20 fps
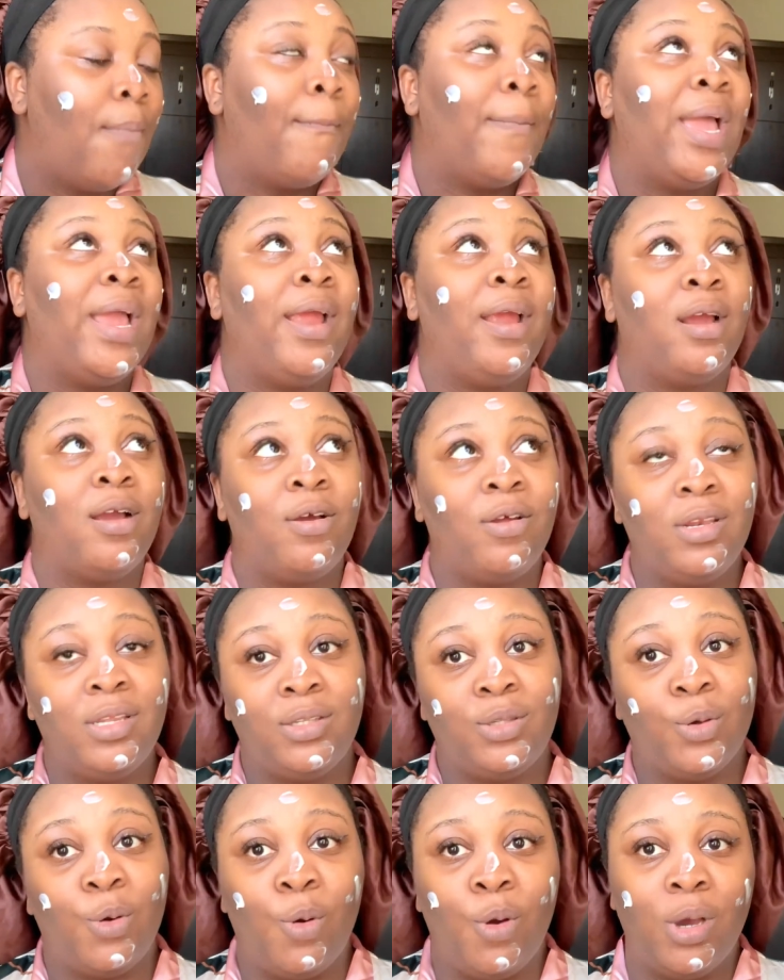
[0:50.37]
My aircon
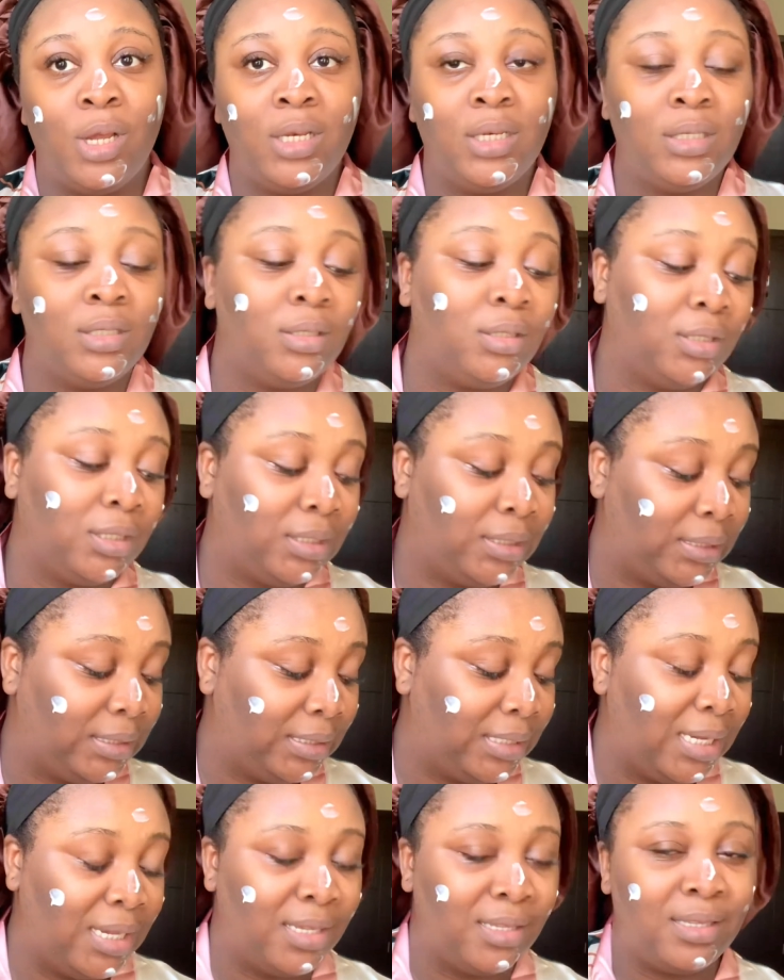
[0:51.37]
is on just
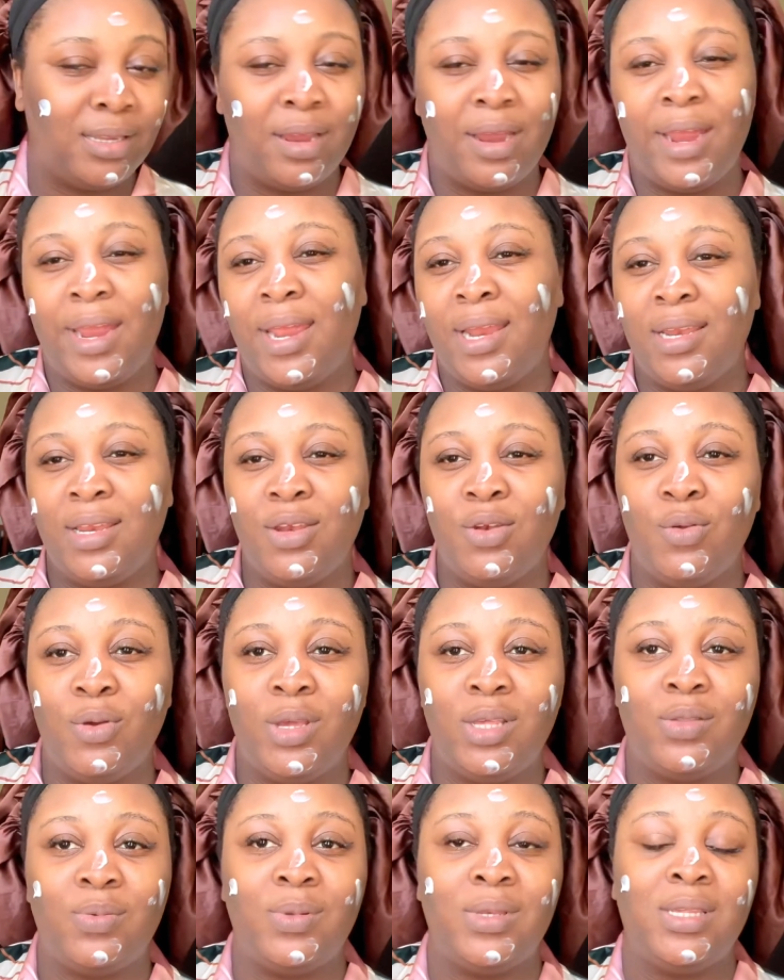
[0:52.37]
in case there are any
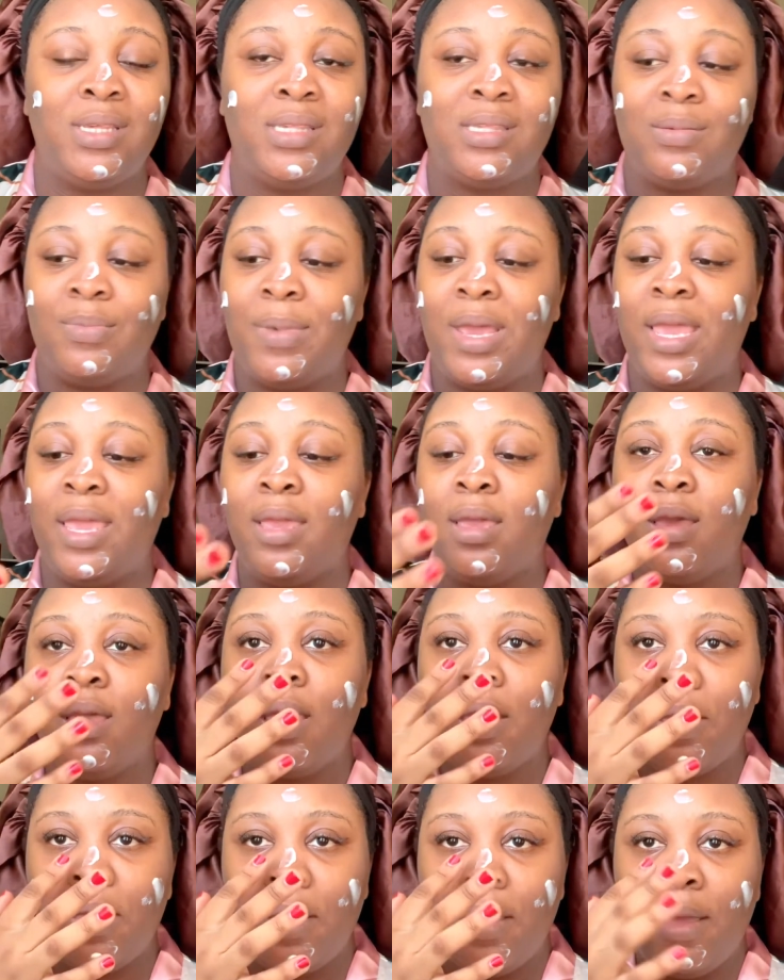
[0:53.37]
noise with this mic.
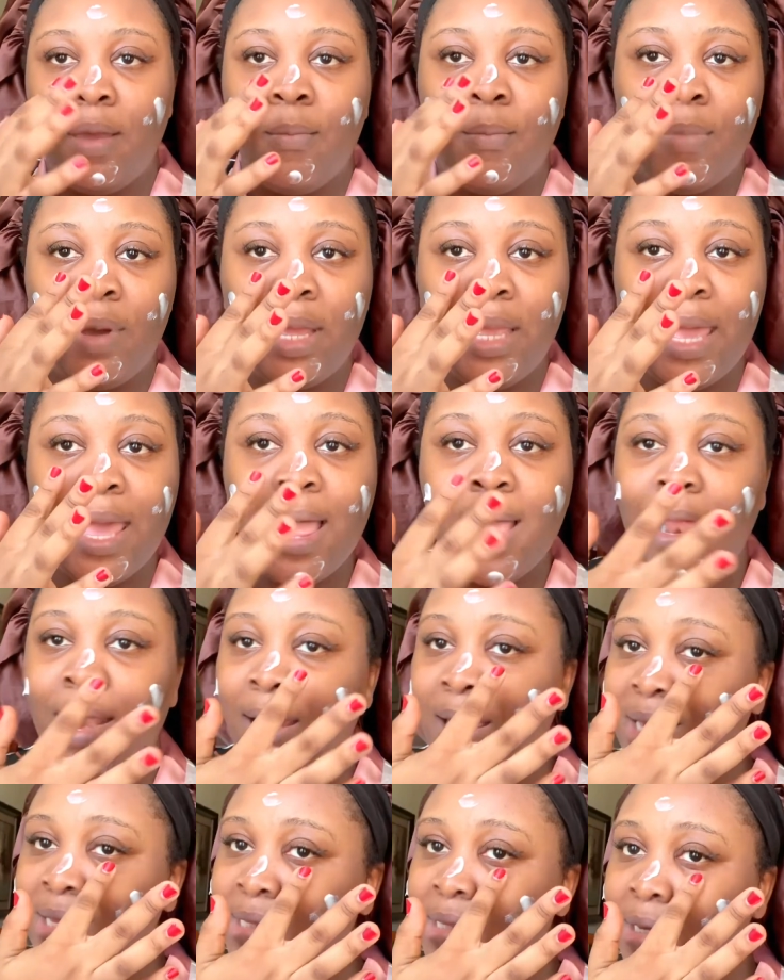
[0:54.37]
But yeah,
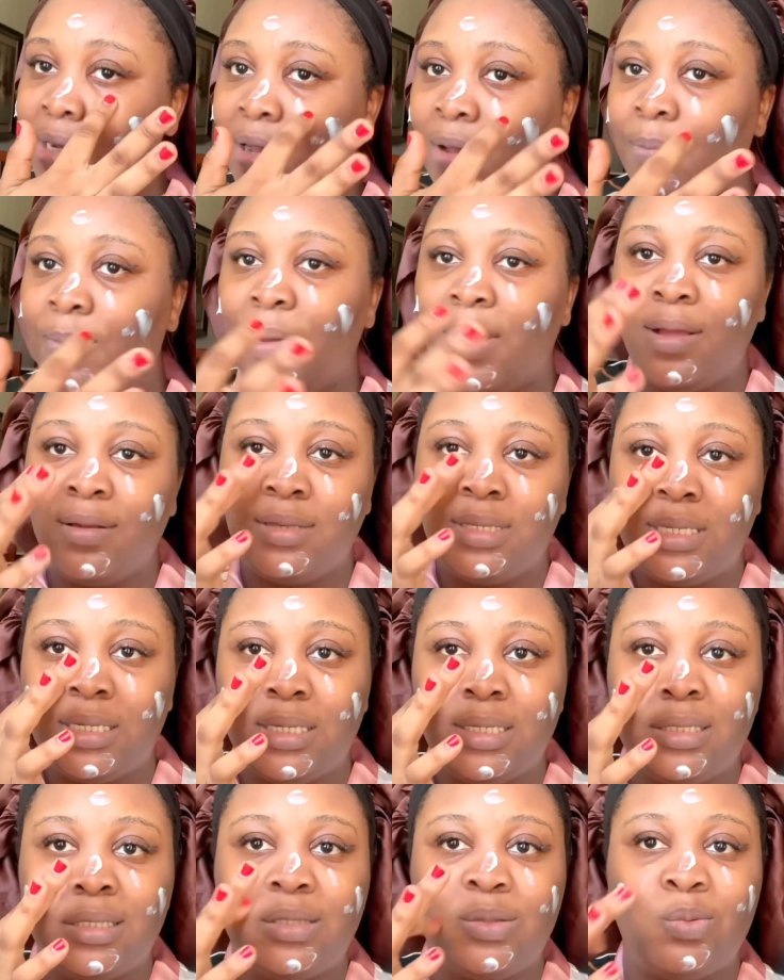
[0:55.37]
let's talk about
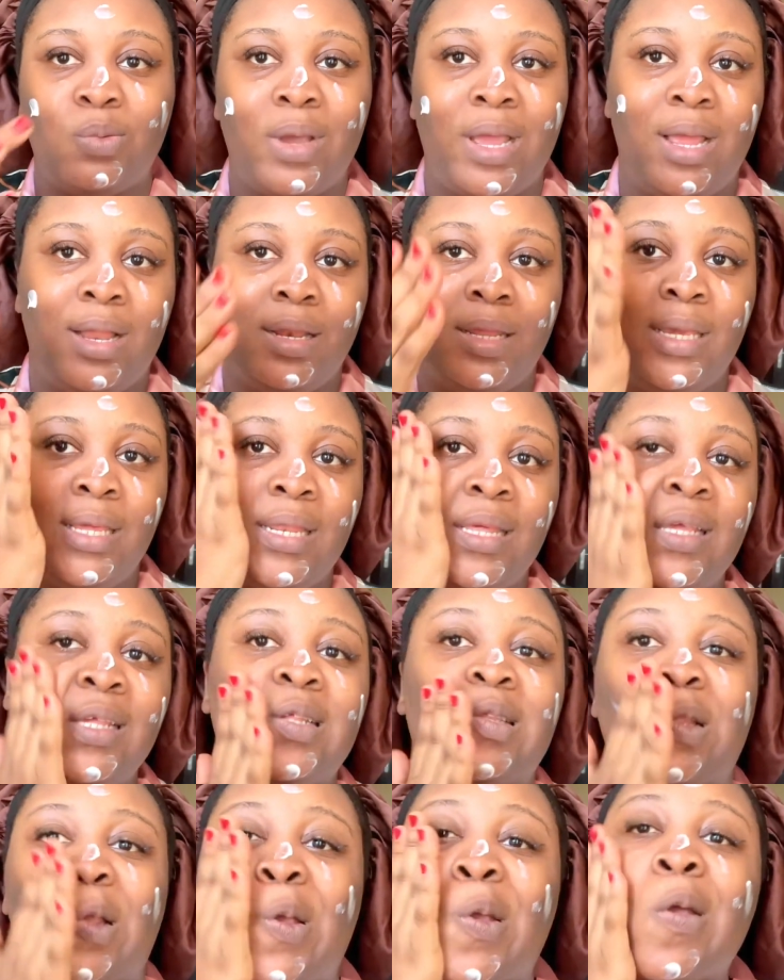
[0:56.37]
this while it
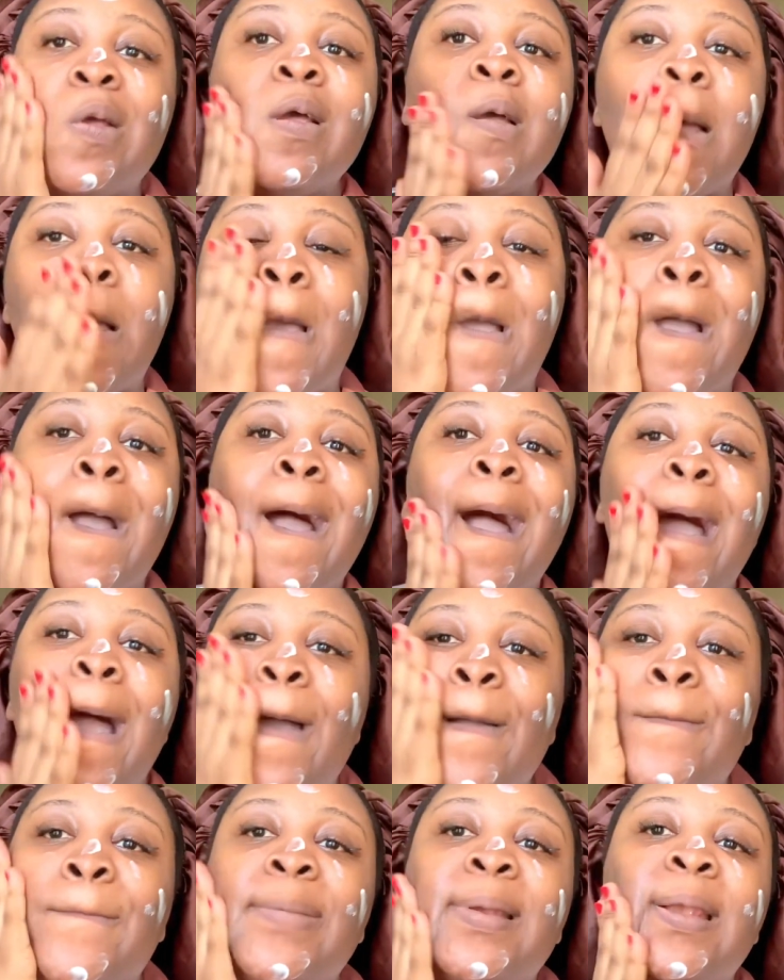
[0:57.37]
is
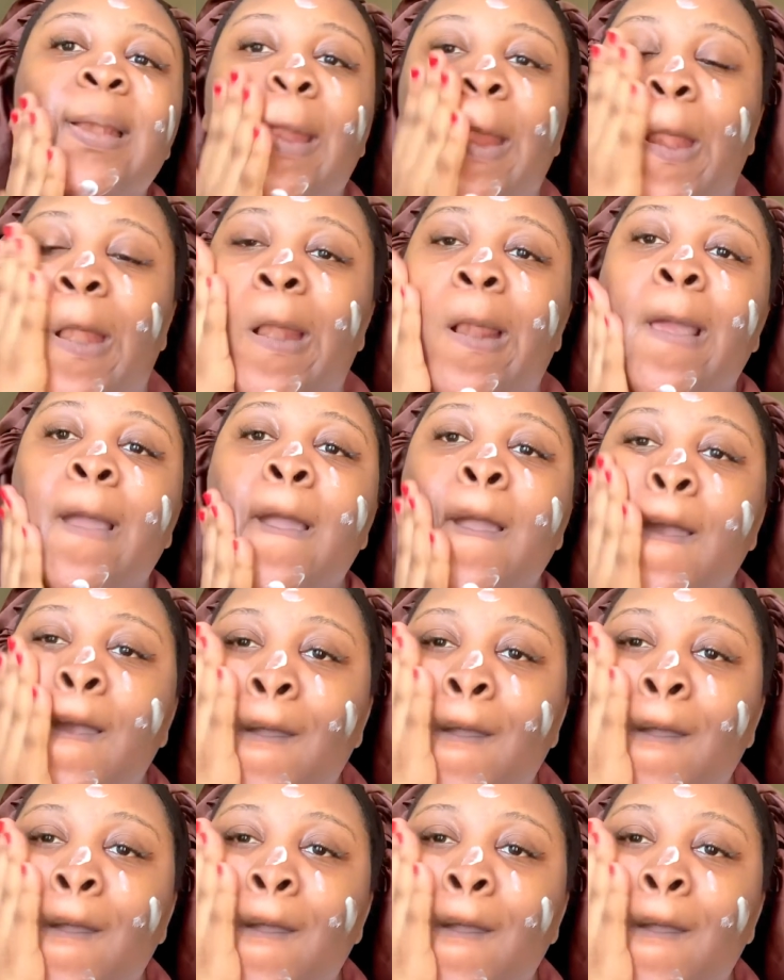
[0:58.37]
happening,